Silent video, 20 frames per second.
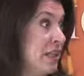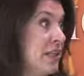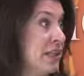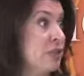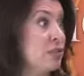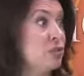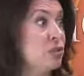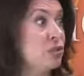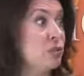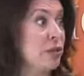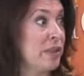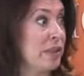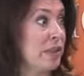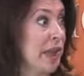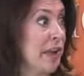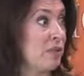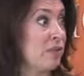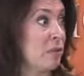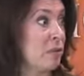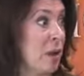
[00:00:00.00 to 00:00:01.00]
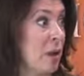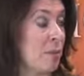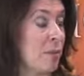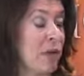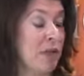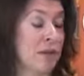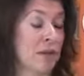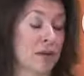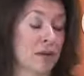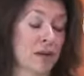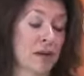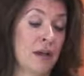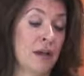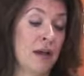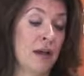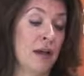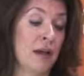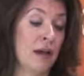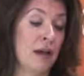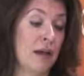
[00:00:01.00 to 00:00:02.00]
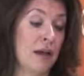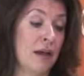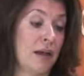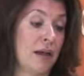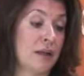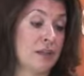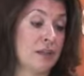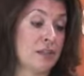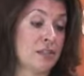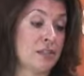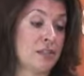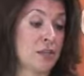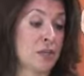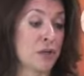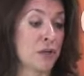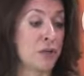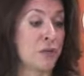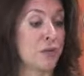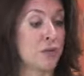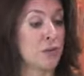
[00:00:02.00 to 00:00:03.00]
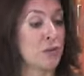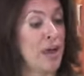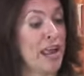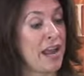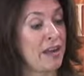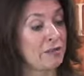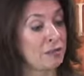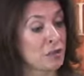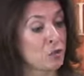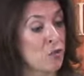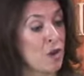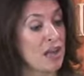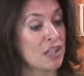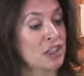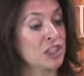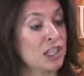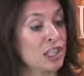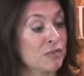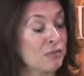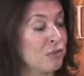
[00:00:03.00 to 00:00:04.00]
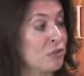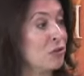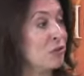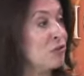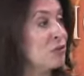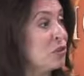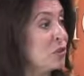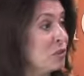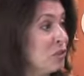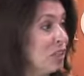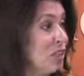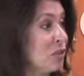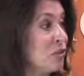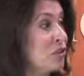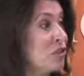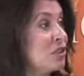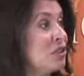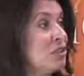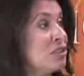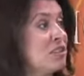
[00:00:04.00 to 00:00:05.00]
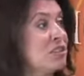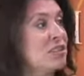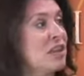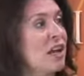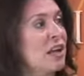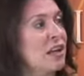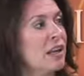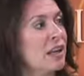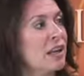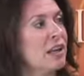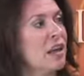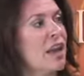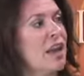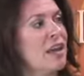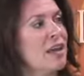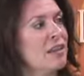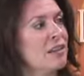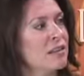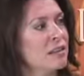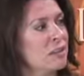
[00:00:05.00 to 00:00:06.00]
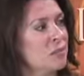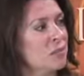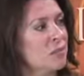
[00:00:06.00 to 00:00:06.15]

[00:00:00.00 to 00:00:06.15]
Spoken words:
in doing that for my mother. So after watching it for a few years and deciding, hey, this